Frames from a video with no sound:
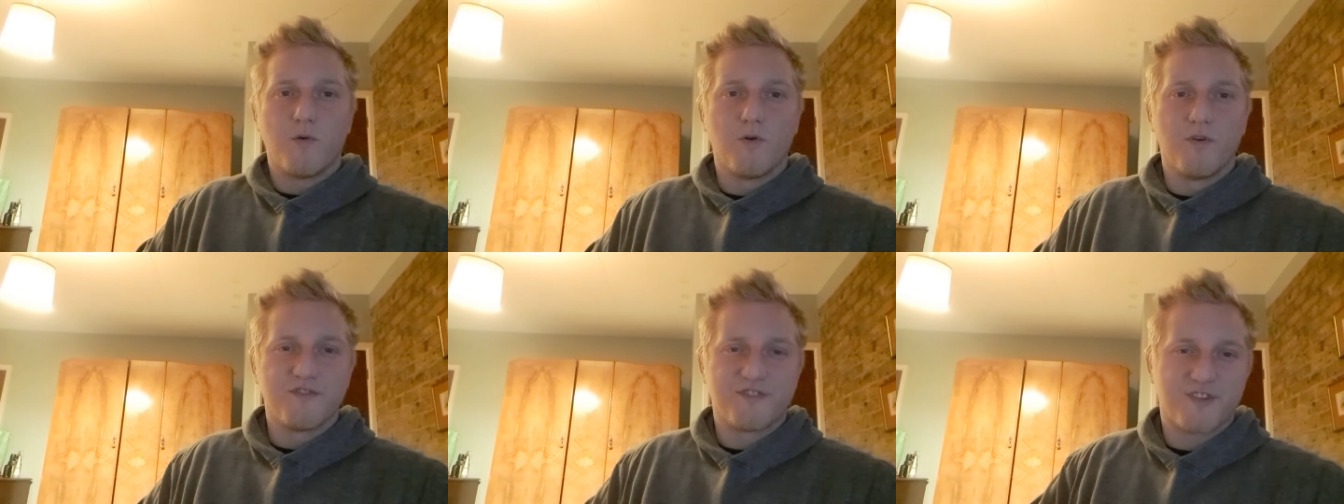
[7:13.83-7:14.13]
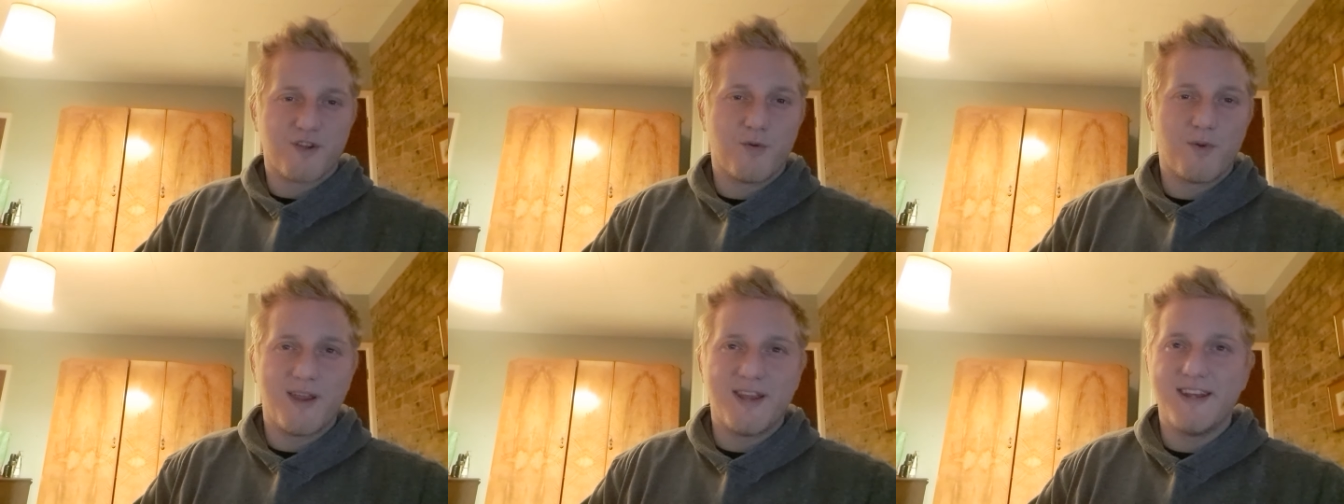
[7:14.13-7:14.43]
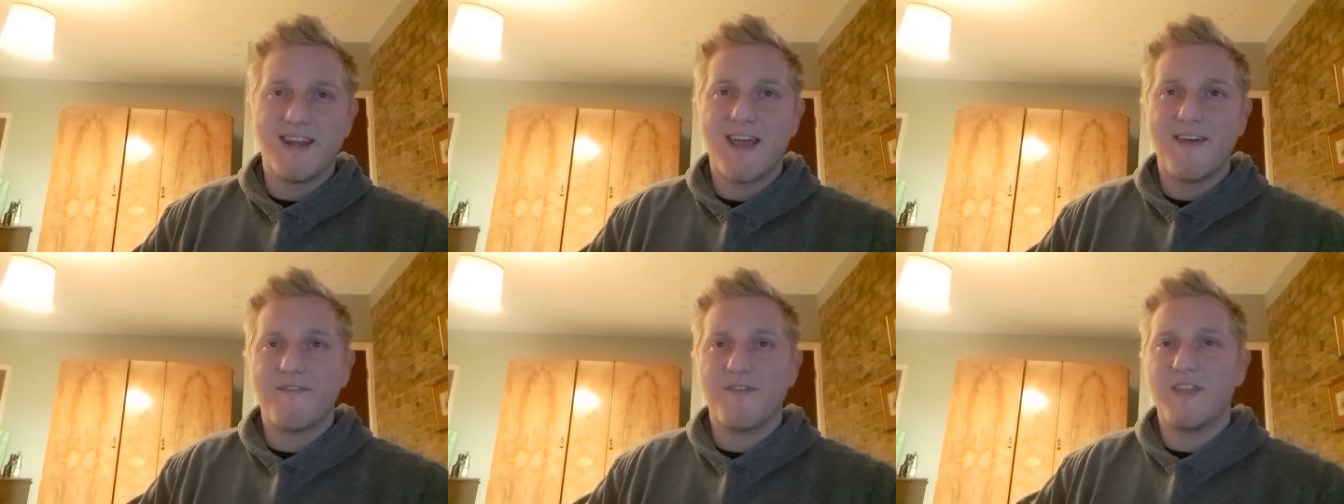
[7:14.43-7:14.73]
Also, he
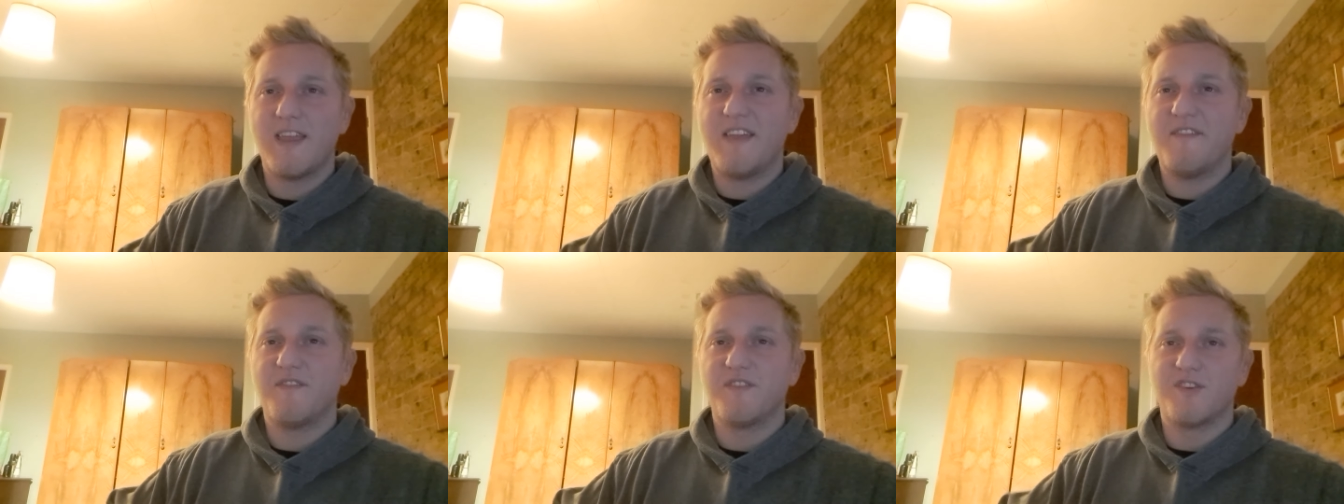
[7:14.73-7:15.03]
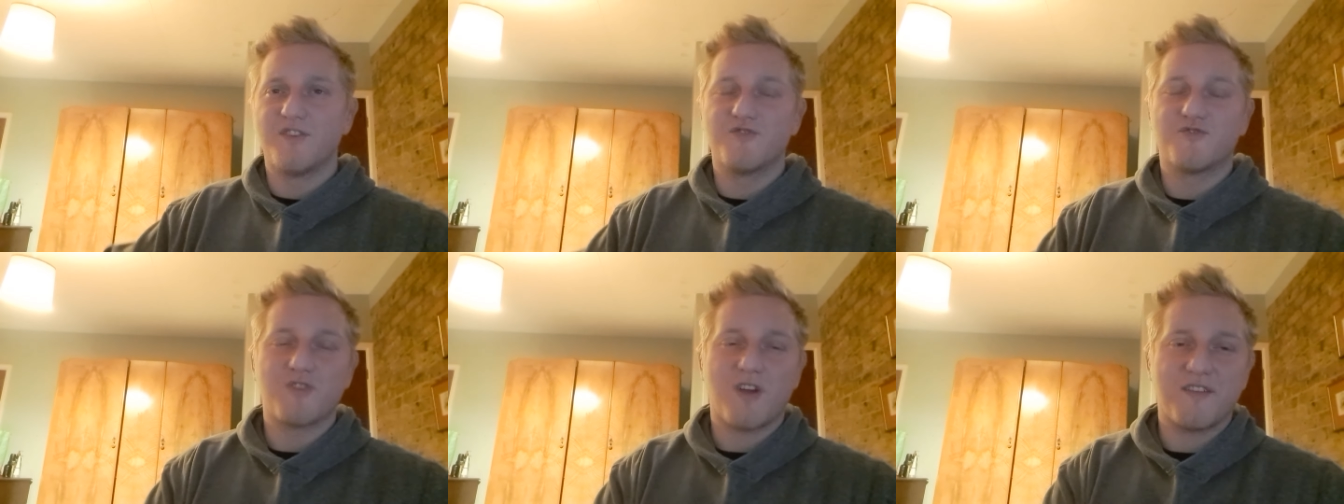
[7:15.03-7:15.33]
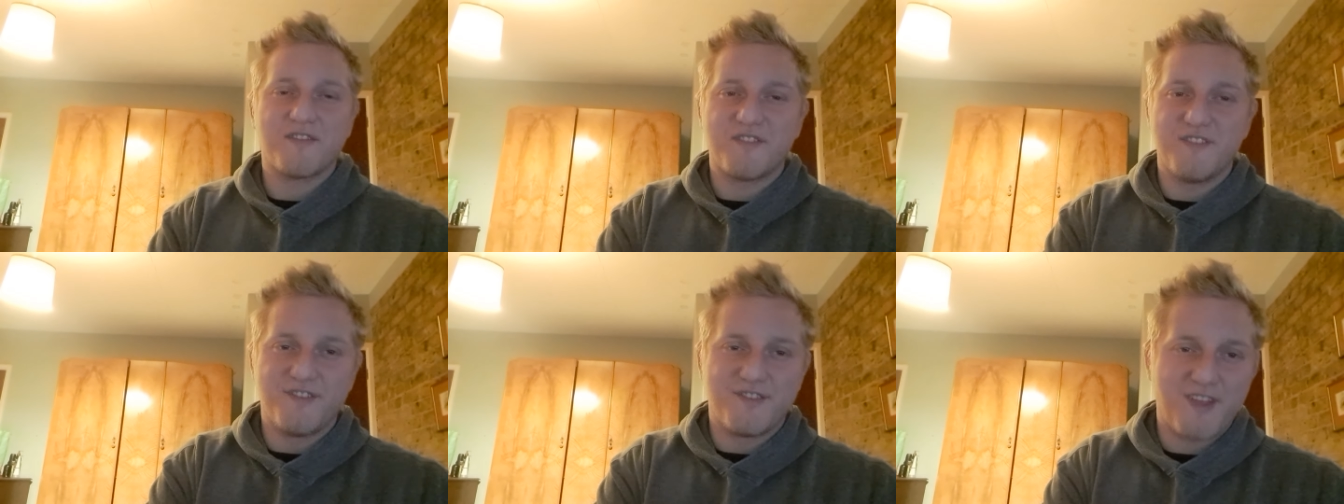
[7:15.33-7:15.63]
never even
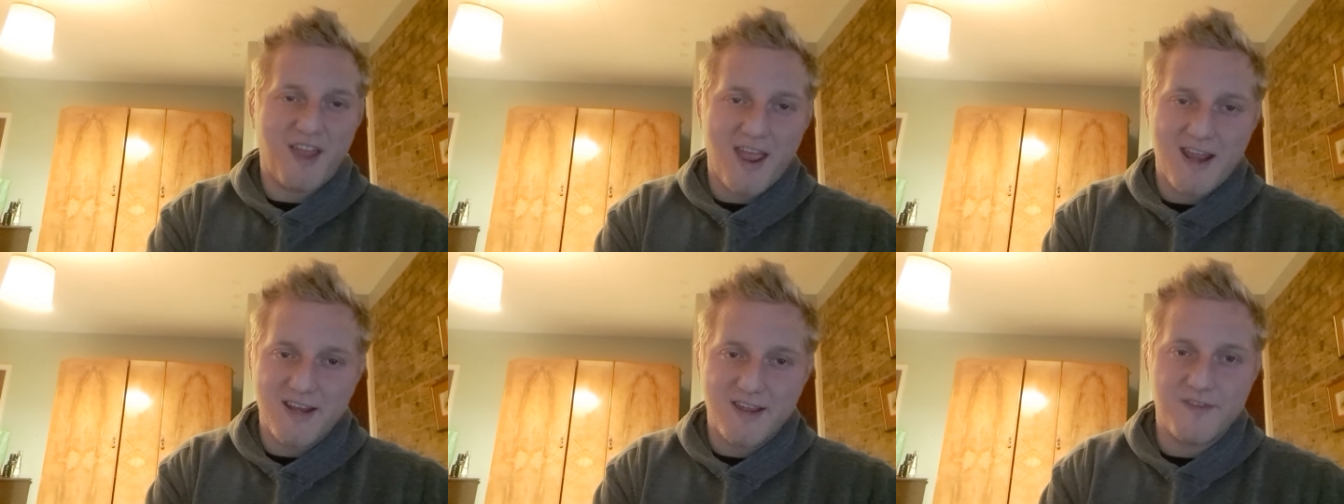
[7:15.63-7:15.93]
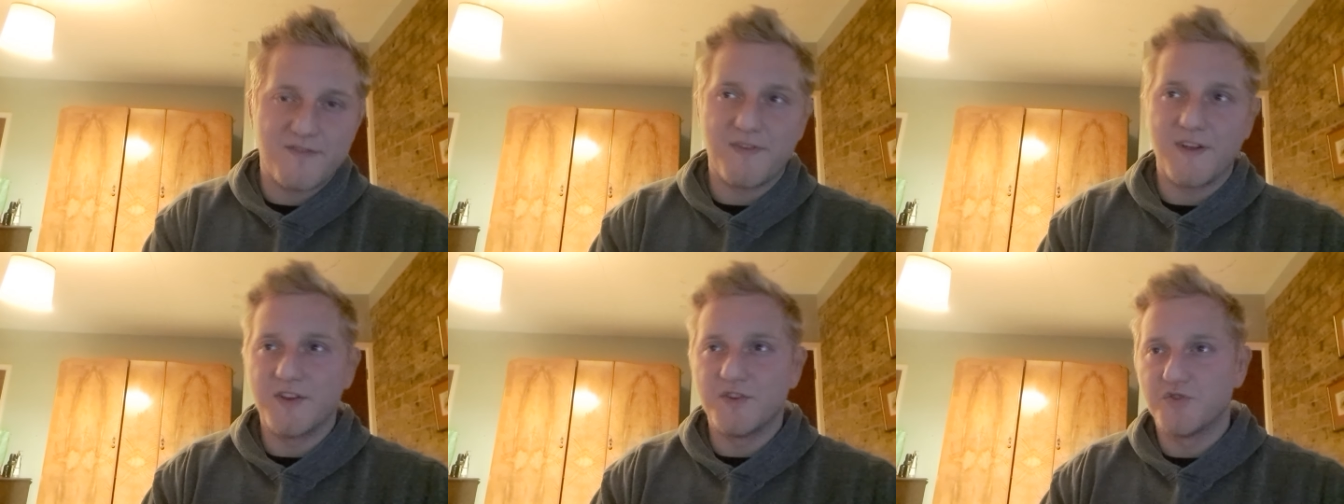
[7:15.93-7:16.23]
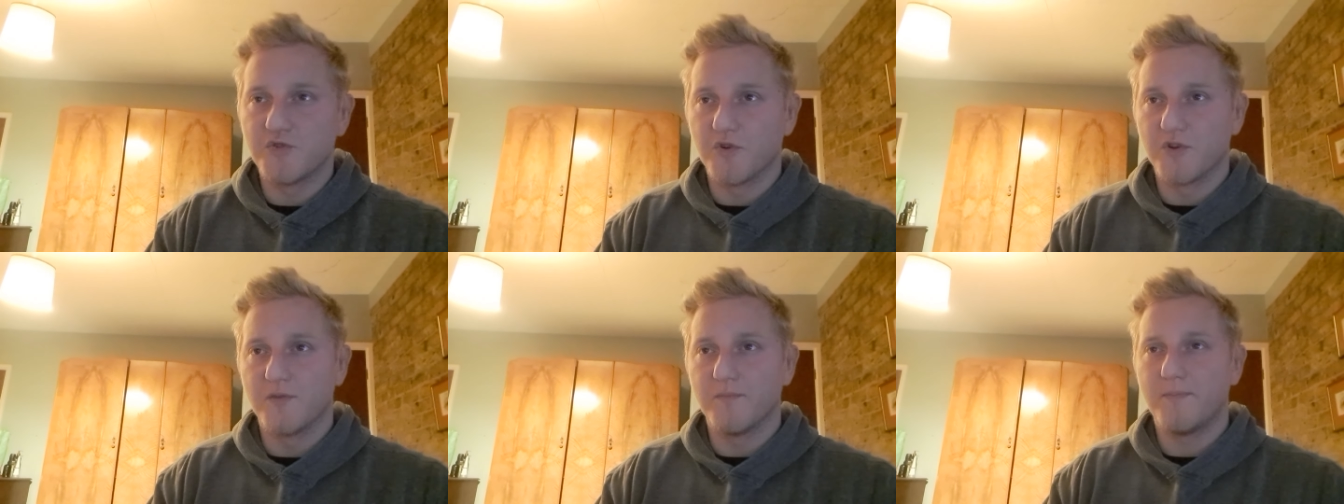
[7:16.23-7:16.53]
addresses anything
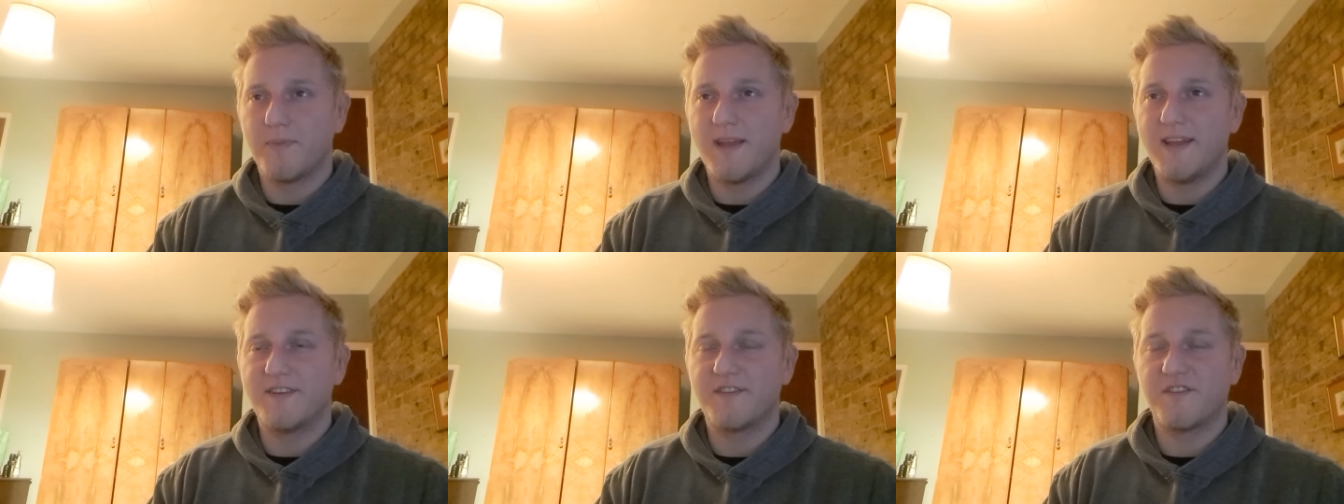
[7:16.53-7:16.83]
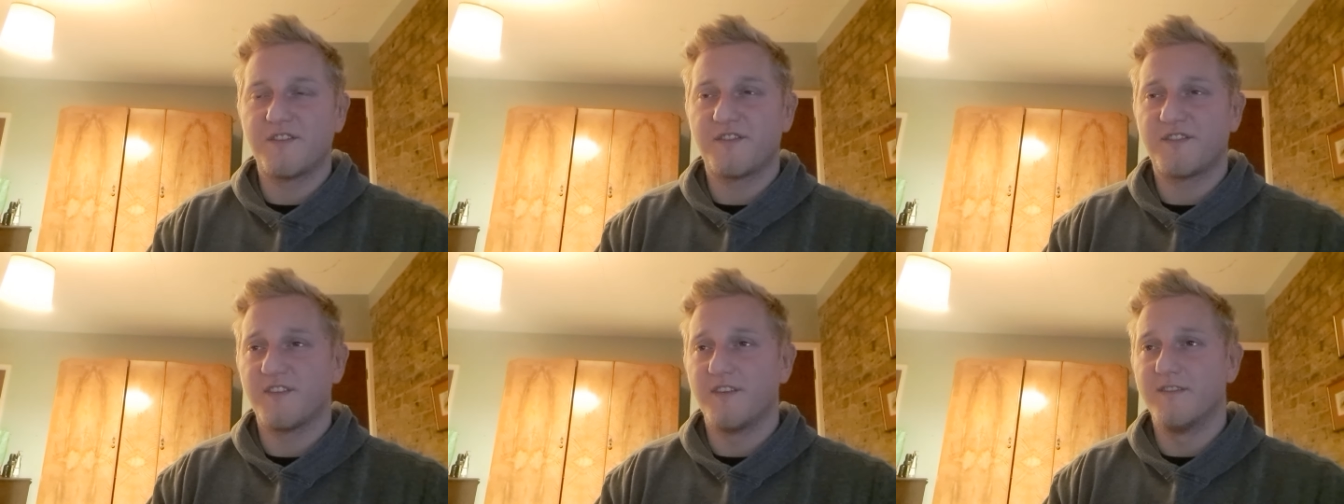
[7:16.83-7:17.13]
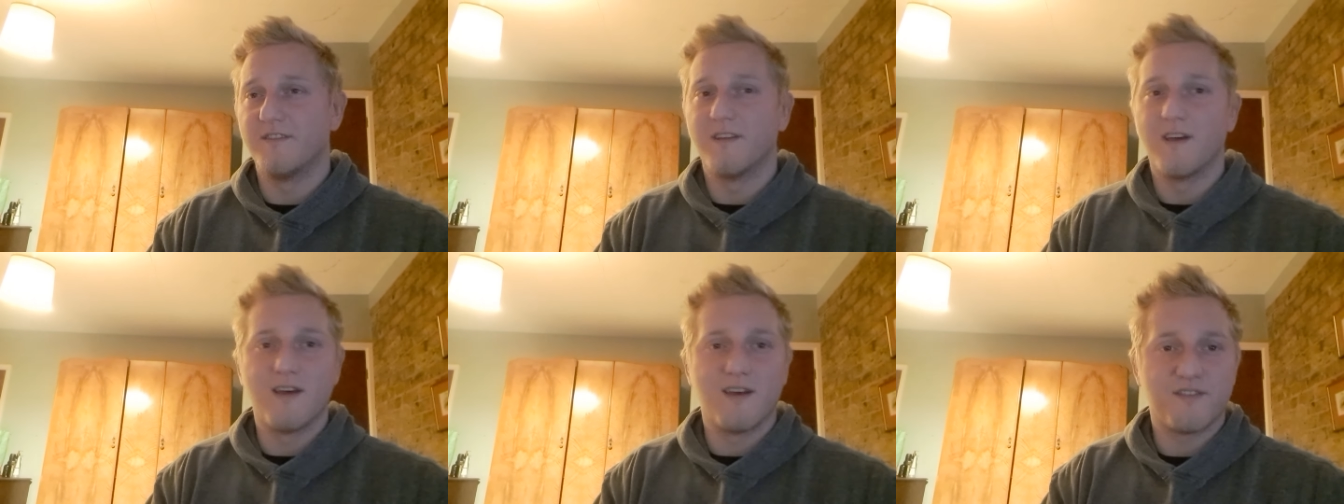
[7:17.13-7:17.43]
Jordan
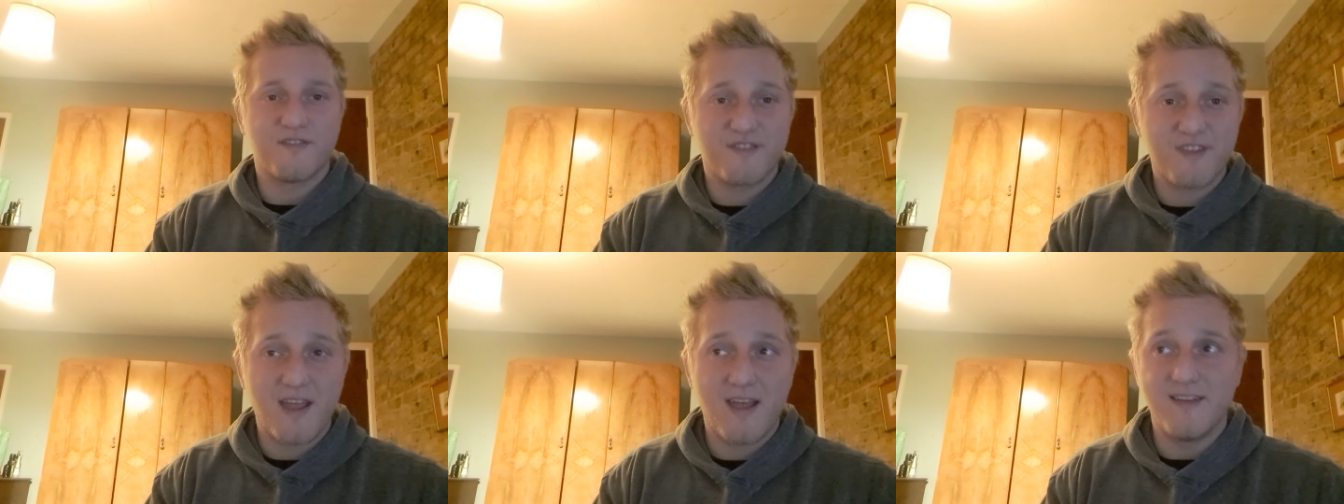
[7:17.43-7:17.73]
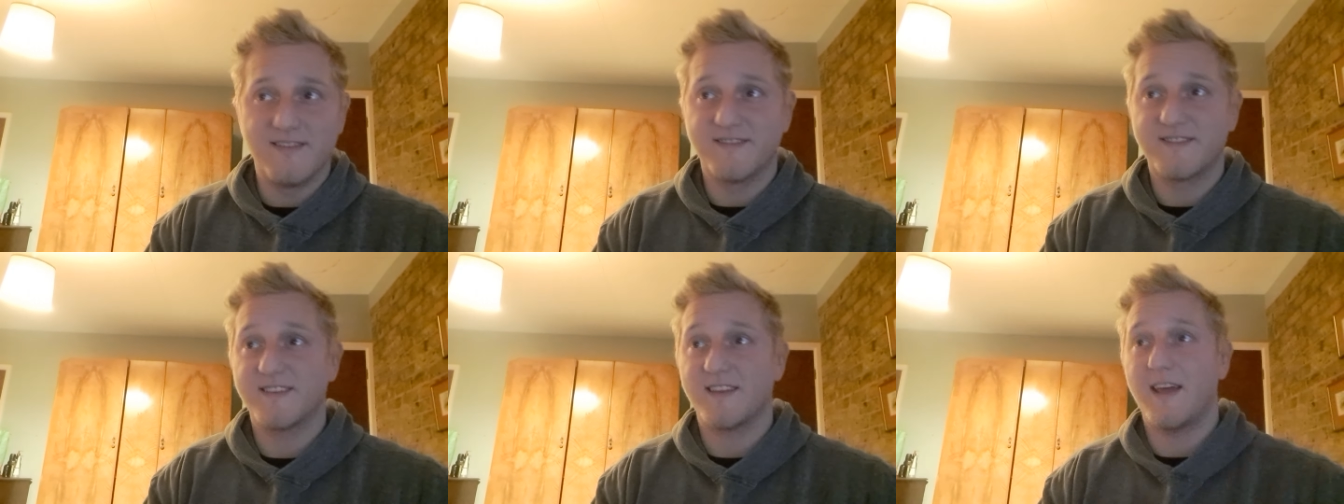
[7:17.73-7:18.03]
Peterson uh, says.